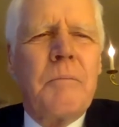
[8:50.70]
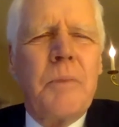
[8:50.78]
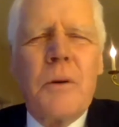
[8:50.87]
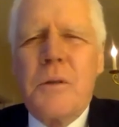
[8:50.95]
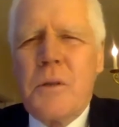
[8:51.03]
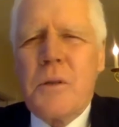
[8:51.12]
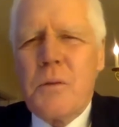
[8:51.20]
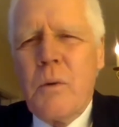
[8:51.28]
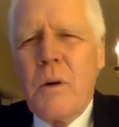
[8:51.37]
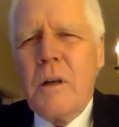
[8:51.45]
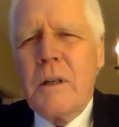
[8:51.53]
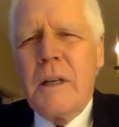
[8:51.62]
Books
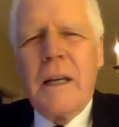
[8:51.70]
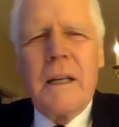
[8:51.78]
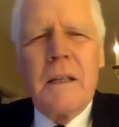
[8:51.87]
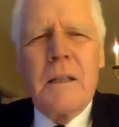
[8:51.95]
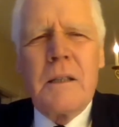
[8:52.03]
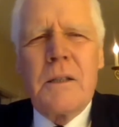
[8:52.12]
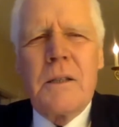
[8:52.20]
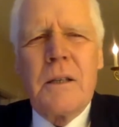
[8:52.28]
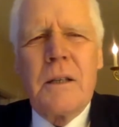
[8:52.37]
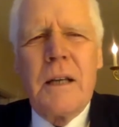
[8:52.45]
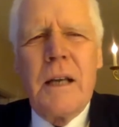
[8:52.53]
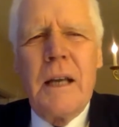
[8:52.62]
1 and
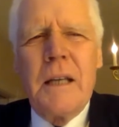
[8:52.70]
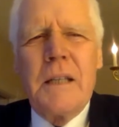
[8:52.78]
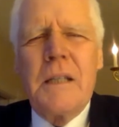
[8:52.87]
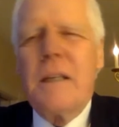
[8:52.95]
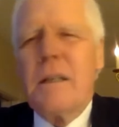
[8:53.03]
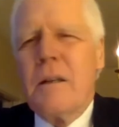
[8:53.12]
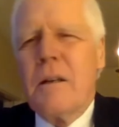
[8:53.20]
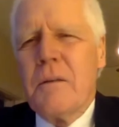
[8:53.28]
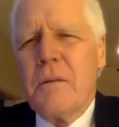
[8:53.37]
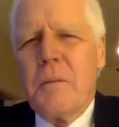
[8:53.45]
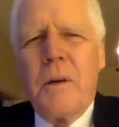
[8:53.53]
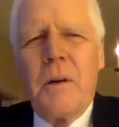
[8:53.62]
18
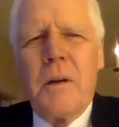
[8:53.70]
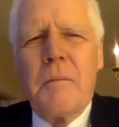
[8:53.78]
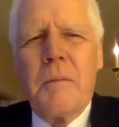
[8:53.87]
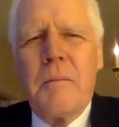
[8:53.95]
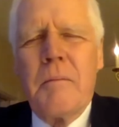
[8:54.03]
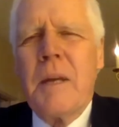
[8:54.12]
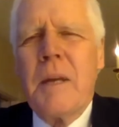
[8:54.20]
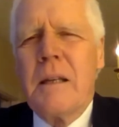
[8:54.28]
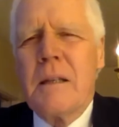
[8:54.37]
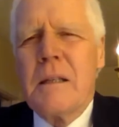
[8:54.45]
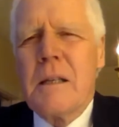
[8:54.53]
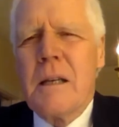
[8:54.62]
of the poem
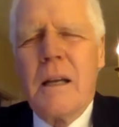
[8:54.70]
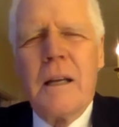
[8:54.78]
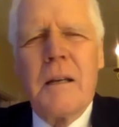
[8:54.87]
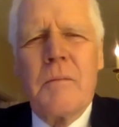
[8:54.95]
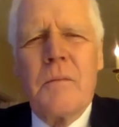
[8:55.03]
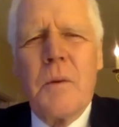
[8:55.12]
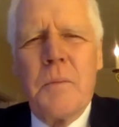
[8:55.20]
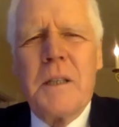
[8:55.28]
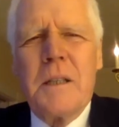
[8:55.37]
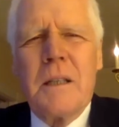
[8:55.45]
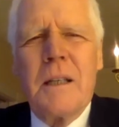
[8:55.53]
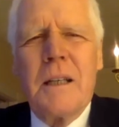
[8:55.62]
make this claim
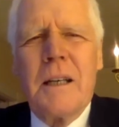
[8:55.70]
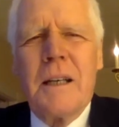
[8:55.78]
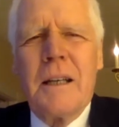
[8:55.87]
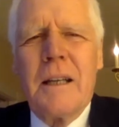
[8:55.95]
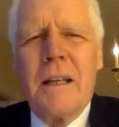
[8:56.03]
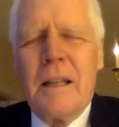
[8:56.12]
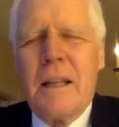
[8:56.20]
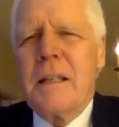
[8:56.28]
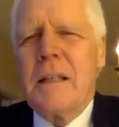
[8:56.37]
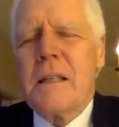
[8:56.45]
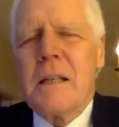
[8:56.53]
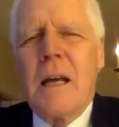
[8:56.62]
repeatedly.
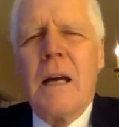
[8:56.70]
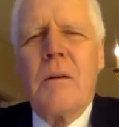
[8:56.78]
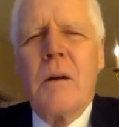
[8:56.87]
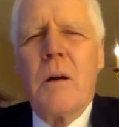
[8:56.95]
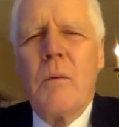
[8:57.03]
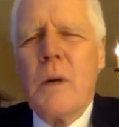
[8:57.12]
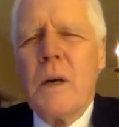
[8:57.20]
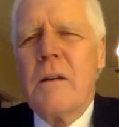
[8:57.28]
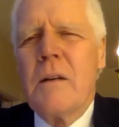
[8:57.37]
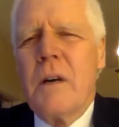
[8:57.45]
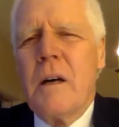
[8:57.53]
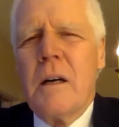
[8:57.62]
That is how a
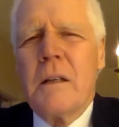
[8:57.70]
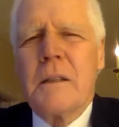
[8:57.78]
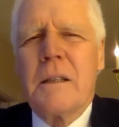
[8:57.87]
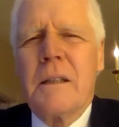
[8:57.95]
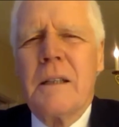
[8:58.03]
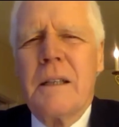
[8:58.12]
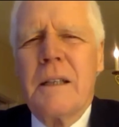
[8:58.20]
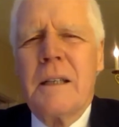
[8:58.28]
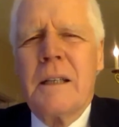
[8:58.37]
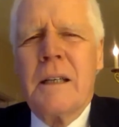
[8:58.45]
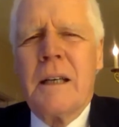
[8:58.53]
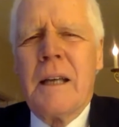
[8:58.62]
work of art
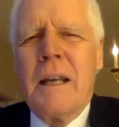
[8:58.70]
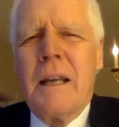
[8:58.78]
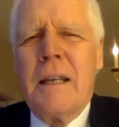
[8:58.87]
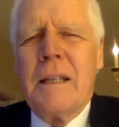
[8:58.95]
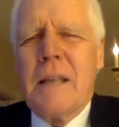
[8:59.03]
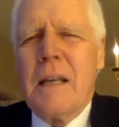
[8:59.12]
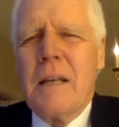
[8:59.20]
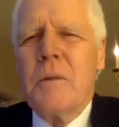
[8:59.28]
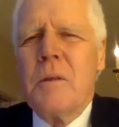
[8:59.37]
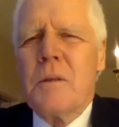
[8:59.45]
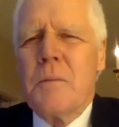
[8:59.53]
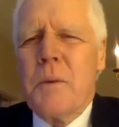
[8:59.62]
is
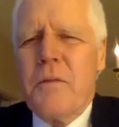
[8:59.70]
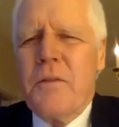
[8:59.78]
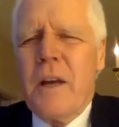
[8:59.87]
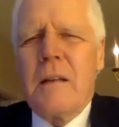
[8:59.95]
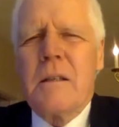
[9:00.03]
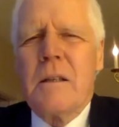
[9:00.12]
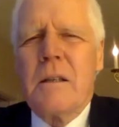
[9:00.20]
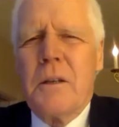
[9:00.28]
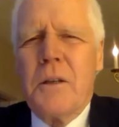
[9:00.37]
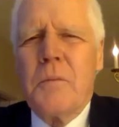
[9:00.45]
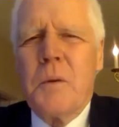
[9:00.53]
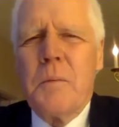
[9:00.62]
able to perfect a
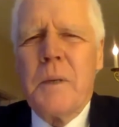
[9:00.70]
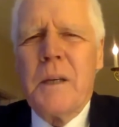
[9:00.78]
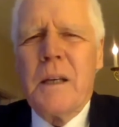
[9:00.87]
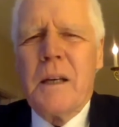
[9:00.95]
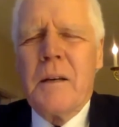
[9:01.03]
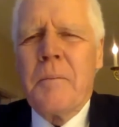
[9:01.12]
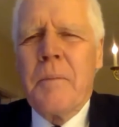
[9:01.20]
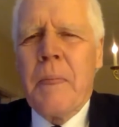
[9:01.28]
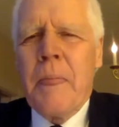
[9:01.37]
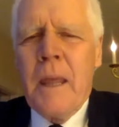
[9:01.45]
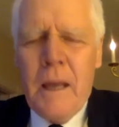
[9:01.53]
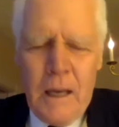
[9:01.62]
human being.
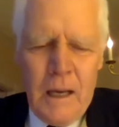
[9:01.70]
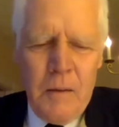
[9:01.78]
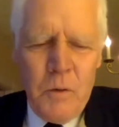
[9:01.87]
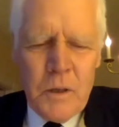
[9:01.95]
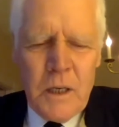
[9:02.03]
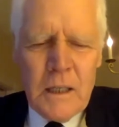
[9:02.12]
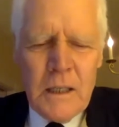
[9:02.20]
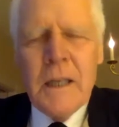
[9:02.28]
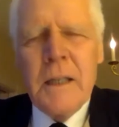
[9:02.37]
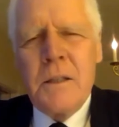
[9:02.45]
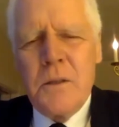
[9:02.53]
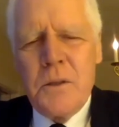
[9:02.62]
And what I'd
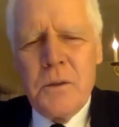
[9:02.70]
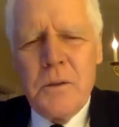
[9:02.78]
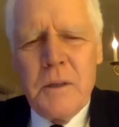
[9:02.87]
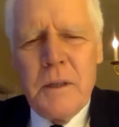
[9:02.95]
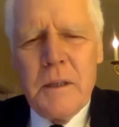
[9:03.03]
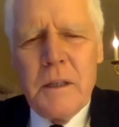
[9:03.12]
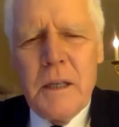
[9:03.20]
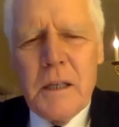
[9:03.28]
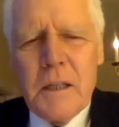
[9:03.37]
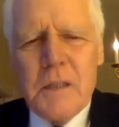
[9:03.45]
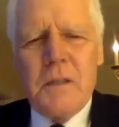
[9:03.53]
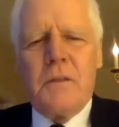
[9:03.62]
like to do in the
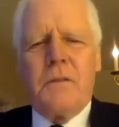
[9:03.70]
next